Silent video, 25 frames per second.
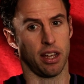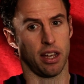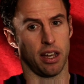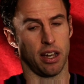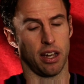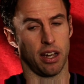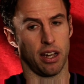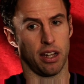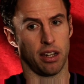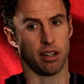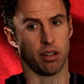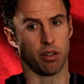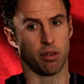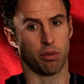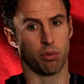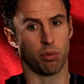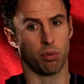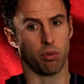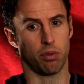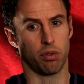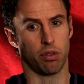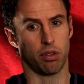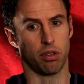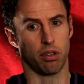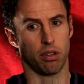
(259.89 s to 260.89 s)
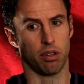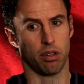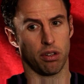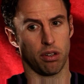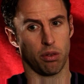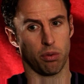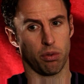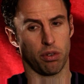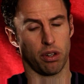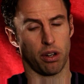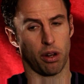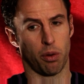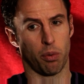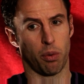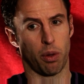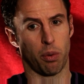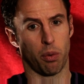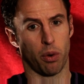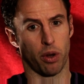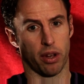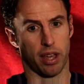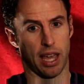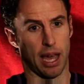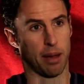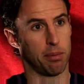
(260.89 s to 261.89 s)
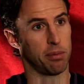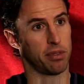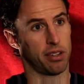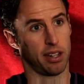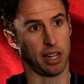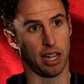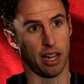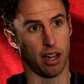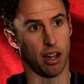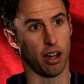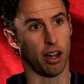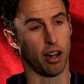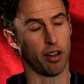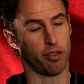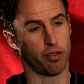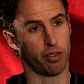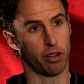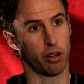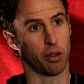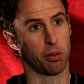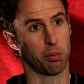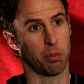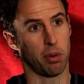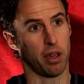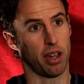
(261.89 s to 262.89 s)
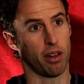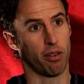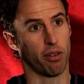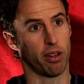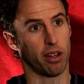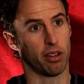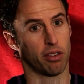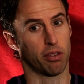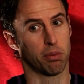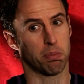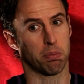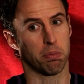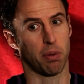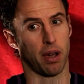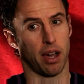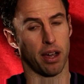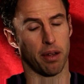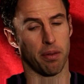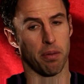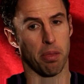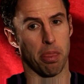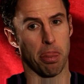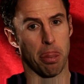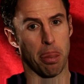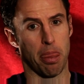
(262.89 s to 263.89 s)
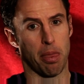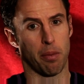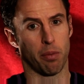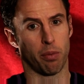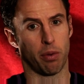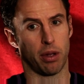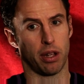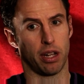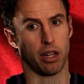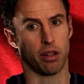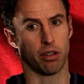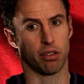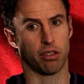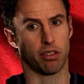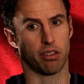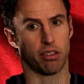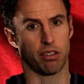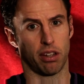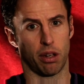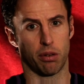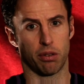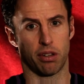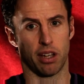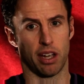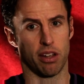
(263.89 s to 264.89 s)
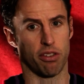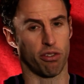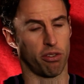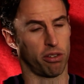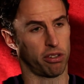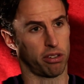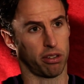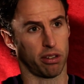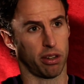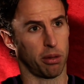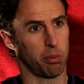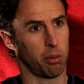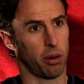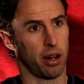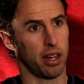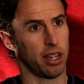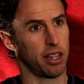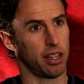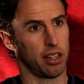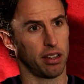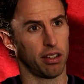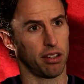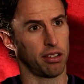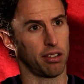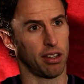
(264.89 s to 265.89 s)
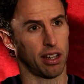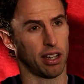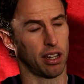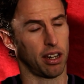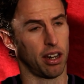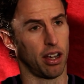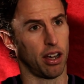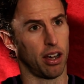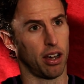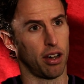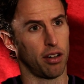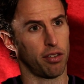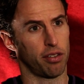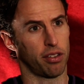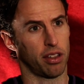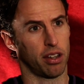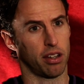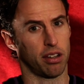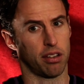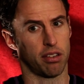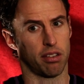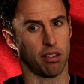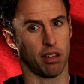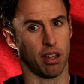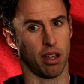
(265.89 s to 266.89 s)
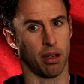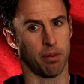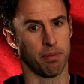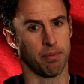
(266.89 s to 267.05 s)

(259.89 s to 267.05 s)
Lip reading: And, you know, we were camped in our half for long periods, but we looked so dangerous on the break in the second half that